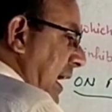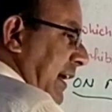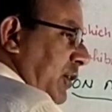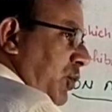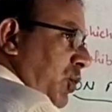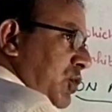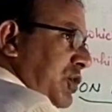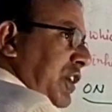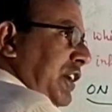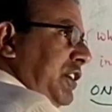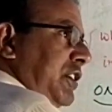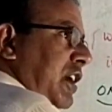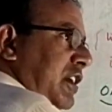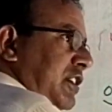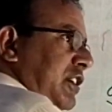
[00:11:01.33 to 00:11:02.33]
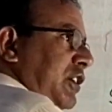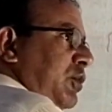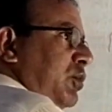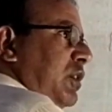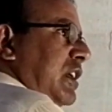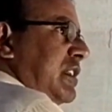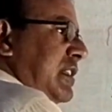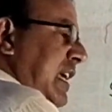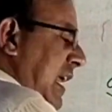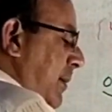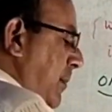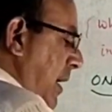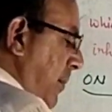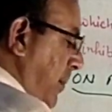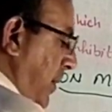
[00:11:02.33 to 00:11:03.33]
lactose enters into the
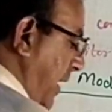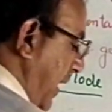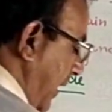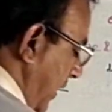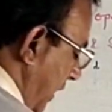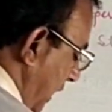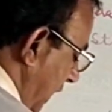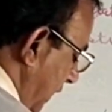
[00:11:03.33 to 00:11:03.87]
cell membrane,